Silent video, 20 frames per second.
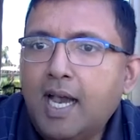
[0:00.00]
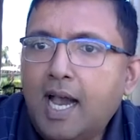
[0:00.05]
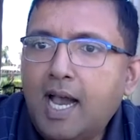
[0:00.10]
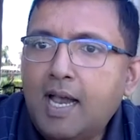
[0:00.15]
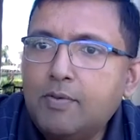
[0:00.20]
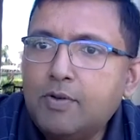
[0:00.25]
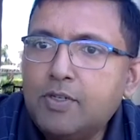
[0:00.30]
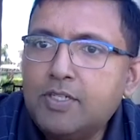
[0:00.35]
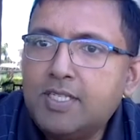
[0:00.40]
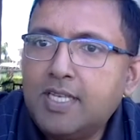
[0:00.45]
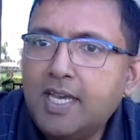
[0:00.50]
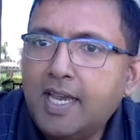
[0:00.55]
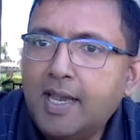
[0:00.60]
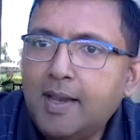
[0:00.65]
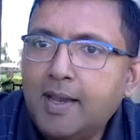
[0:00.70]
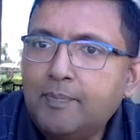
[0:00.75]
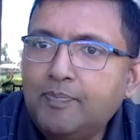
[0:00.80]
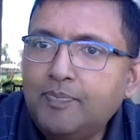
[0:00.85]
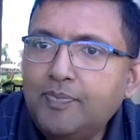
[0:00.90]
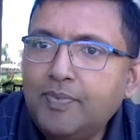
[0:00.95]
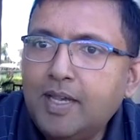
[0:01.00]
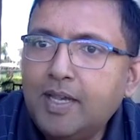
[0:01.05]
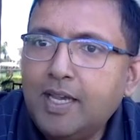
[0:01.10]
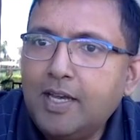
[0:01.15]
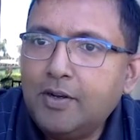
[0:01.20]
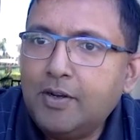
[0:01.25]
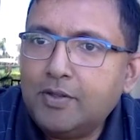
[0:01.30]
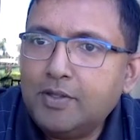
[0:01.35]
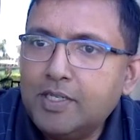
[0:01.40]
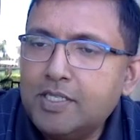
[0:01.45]
I would say,
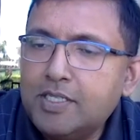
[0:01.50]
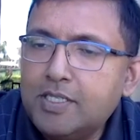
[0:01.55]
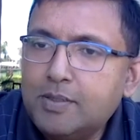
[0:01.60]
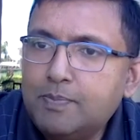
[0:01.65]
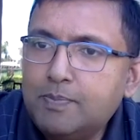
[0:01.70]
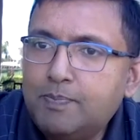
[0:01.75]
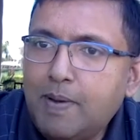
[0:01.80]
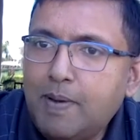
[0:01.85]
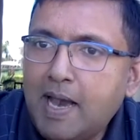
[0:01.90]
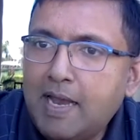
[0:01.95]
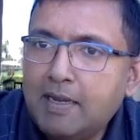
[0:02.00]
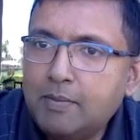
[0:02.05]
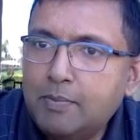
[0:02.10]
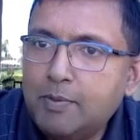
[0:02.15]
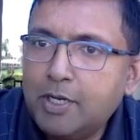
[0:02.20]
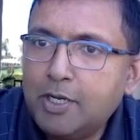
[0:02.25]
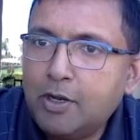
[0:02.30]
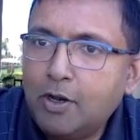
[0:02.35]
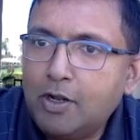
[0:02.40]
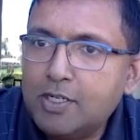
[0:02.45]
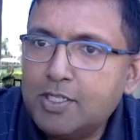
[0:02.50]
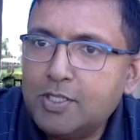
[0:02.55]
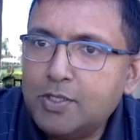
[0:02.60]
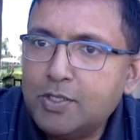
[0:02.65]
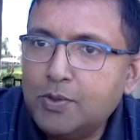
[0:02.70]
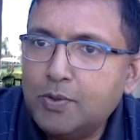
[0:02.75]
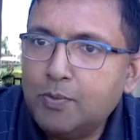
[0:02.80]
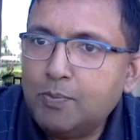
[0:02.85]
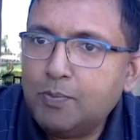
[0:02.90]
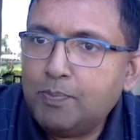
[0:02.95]
this pandemic
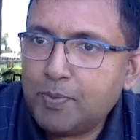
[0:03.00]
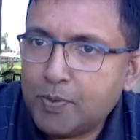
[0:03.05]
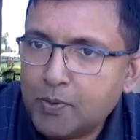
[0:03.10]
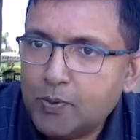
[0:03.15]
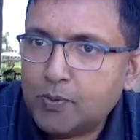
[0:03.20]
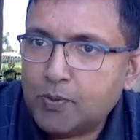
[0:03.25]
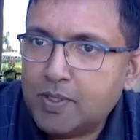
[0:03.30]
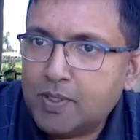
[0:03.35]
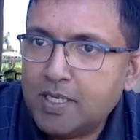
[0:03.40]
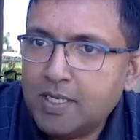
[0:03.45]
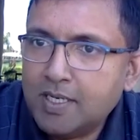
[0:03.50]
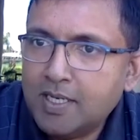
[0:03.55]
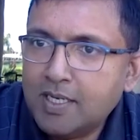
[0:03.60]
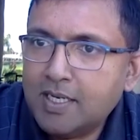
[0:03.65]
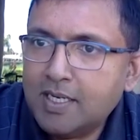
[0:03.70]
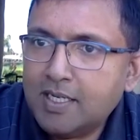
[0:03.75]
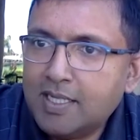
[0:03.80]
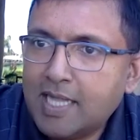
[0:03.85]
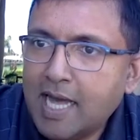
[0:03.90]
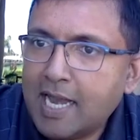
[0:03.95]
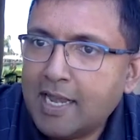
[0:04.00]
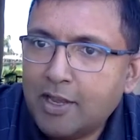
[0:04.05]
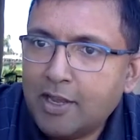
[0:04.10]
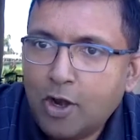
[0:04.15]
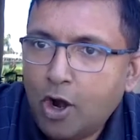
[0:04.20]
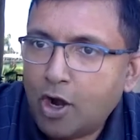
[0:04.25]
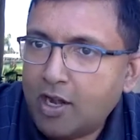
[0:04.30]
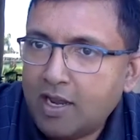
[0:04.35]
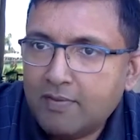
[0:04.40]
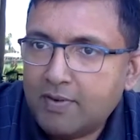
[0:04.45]
also proved that
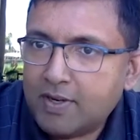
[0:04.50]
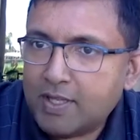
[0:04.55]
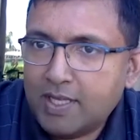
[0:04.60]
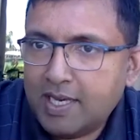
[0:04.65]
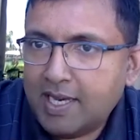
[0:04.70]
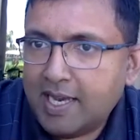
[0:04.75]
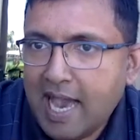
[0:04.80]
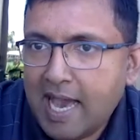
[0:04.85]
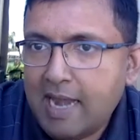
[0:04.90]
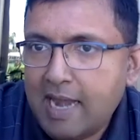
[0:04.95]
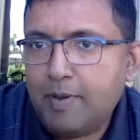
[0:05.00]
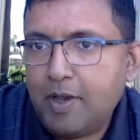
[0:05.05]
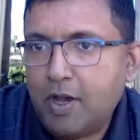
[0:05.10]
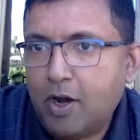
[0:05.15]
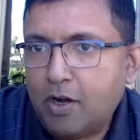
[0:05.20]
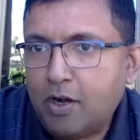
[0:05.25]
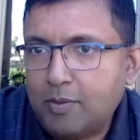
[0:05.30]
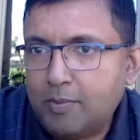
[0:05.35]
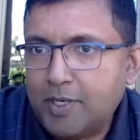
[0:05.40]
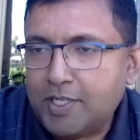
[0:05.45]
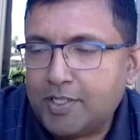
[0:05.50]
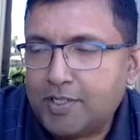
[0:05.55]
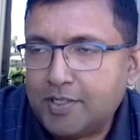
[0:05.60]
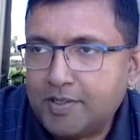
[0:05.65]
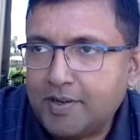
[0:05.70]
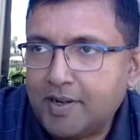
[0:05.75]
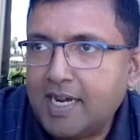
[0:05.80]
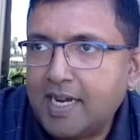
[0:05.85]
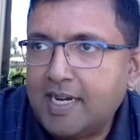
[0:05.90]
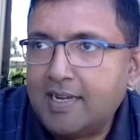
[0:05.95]
not everything can be automated,
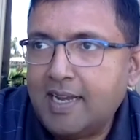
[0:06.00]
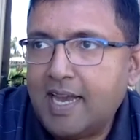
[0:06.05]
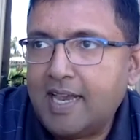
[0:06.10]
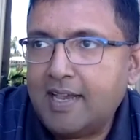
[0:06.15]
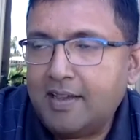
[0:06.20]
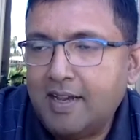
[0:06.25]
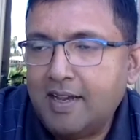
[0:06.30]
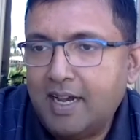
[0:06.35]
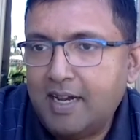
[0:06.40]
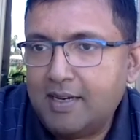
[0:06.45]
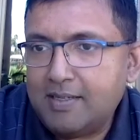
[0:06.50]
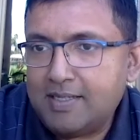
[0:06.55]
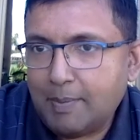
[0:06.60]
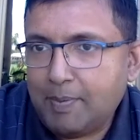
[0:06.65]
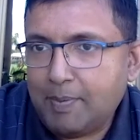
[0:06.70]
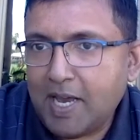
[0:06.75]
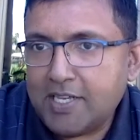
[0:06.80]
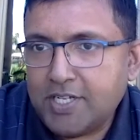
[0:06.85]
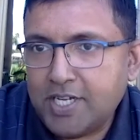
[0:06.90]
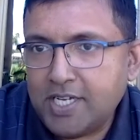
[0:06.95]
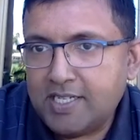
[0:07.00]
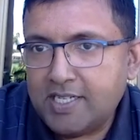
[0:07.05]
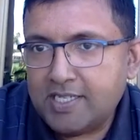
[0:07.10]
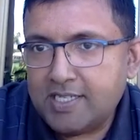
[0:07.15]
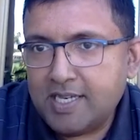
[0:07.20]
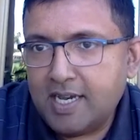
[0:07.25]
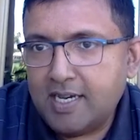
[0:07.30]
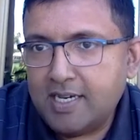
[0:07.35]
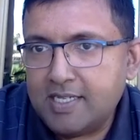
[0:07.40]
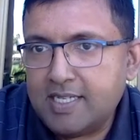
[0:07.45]
right? Like supply chain is
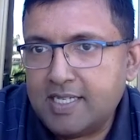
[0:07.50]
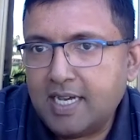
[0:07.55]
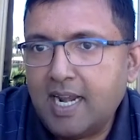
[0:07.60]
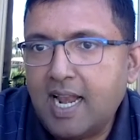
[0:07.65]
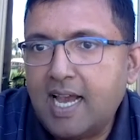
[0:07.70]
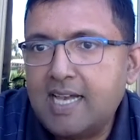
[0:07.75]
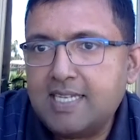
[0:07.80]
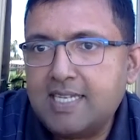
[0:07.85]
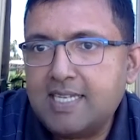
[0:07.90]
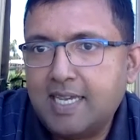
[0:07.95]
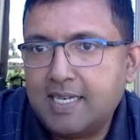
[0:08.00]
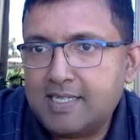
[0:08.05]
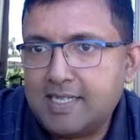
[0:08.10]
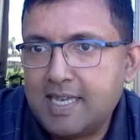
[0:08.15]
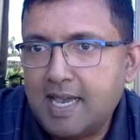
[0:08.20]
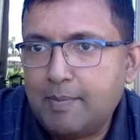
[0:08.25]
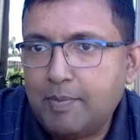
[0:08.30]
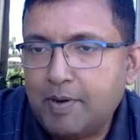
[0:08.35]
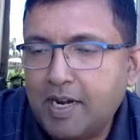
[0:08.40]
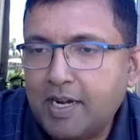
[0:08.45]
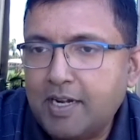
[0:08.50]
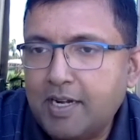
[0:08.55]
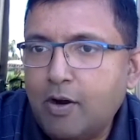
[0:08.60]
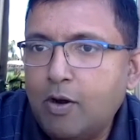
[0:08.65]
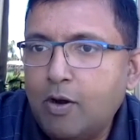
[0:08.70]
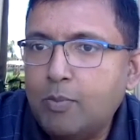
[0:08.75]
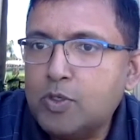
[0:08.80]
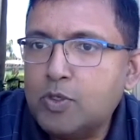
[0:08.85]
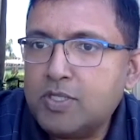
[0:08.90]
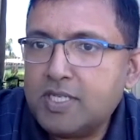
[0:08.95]
a classic example, right?
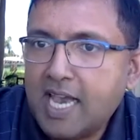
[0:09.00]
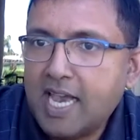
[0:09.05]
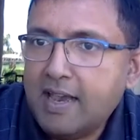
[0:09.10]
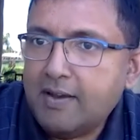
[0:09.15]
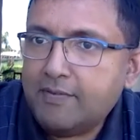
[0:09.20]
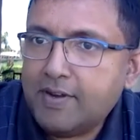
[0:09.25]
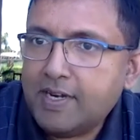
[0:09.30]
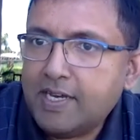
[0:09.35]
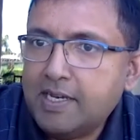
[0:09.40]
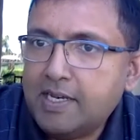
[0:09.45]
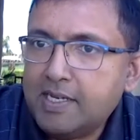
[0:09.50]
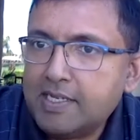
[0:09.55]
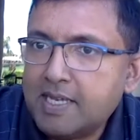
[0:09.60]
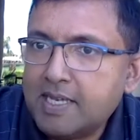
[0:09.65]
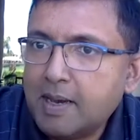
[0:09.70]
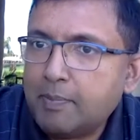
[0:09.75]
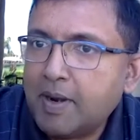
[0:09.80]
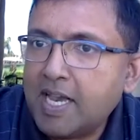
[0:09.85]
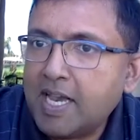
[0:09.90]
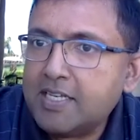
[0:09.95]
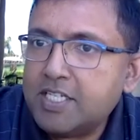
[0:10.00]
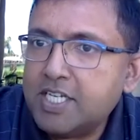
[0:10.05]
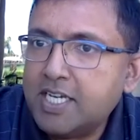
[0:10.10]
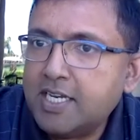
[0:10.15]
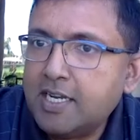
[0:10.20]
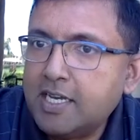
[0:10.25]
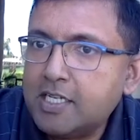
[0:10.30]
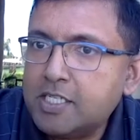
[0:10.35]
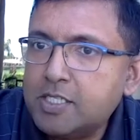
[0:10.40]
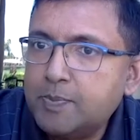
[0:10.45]
Almost every supply
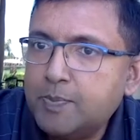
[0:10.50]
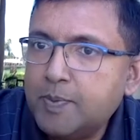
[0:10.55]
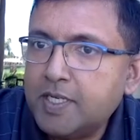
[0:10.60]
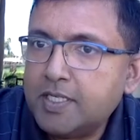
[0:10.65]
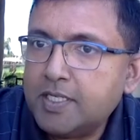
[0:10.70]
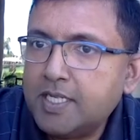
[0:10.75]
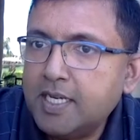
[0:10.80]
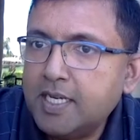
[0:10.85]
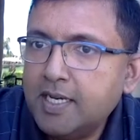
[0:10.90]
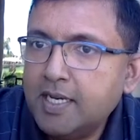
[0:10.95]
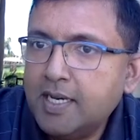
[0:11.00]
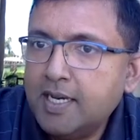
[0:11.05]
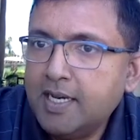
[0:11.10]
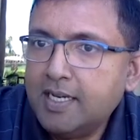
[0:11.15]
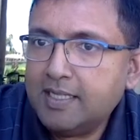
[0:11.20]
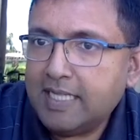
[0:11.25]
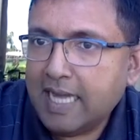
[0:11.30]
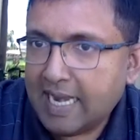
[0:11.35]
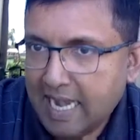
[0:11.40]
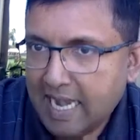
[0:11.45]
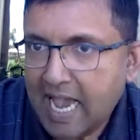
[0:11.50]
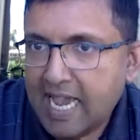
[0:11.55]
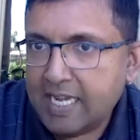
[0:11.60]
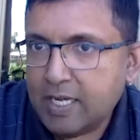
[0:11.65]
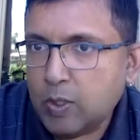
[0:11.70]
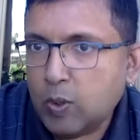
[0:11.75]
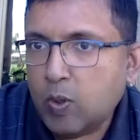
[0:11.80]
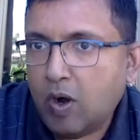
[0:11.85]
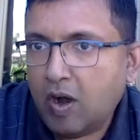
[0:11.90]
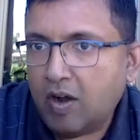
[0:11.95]
chain expert that I
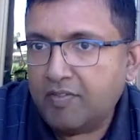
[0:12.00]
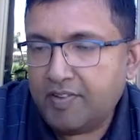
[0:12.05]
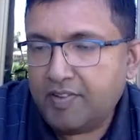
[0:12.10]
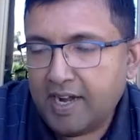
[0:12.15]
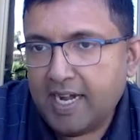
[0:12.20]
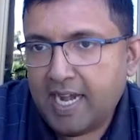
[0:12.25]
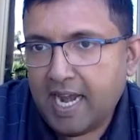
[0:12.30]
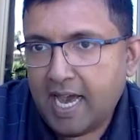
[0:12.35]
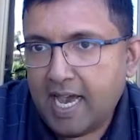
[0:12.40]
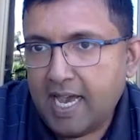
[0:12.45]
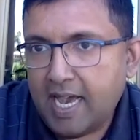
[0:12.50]
know of, right?